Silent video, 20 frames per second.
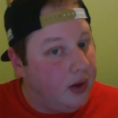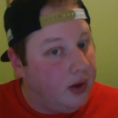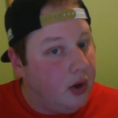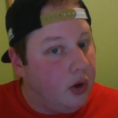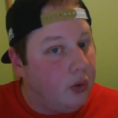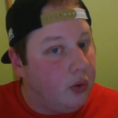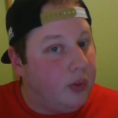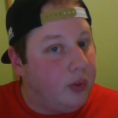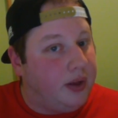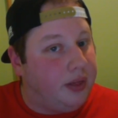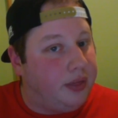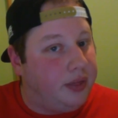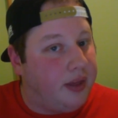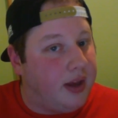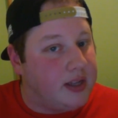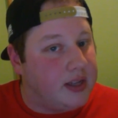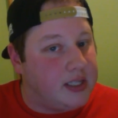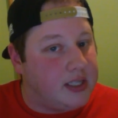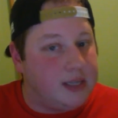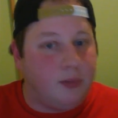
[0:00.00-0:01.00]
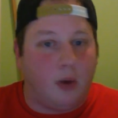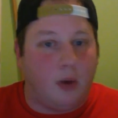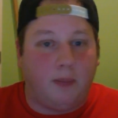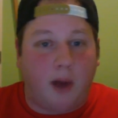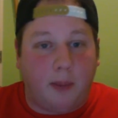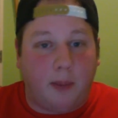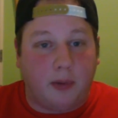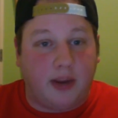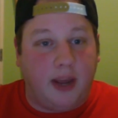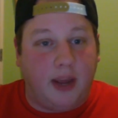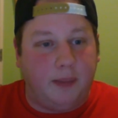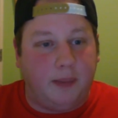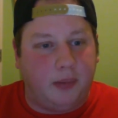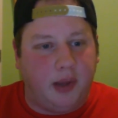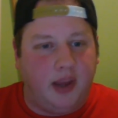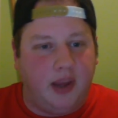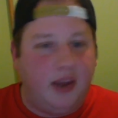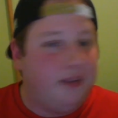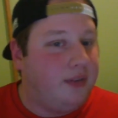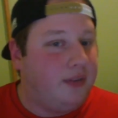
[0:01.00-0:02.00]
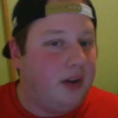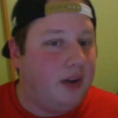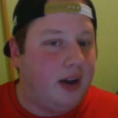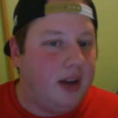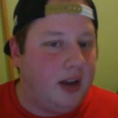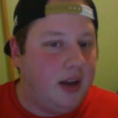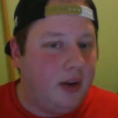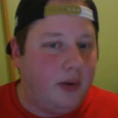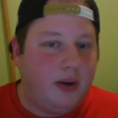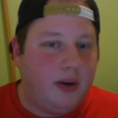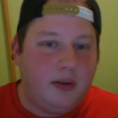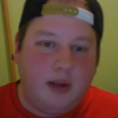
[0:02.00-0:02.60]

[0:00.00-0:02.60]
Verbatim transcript: with uh, some more Pauper gameplay. If not, you know what?